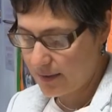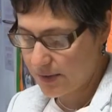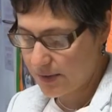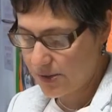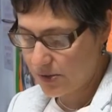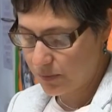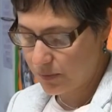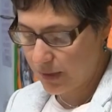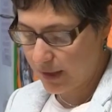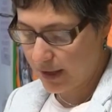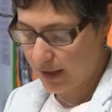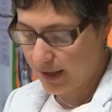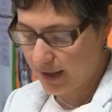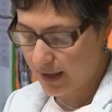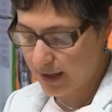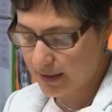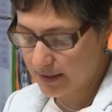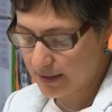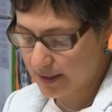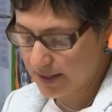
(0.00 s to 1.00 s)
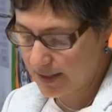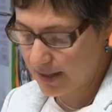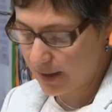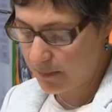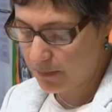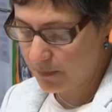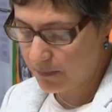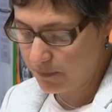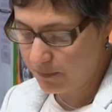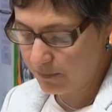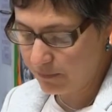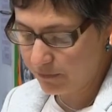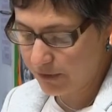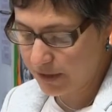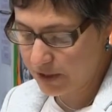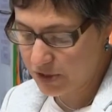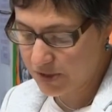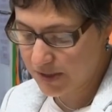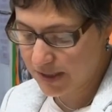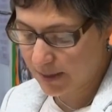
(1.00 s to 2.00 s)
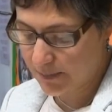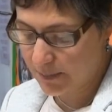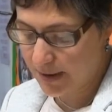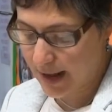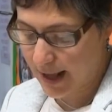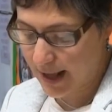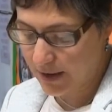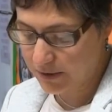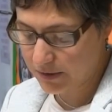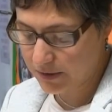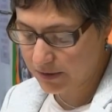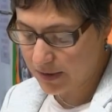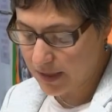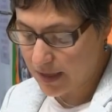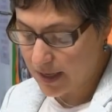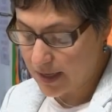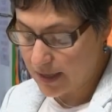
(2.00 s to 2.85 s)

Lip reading: So we had some features coming out,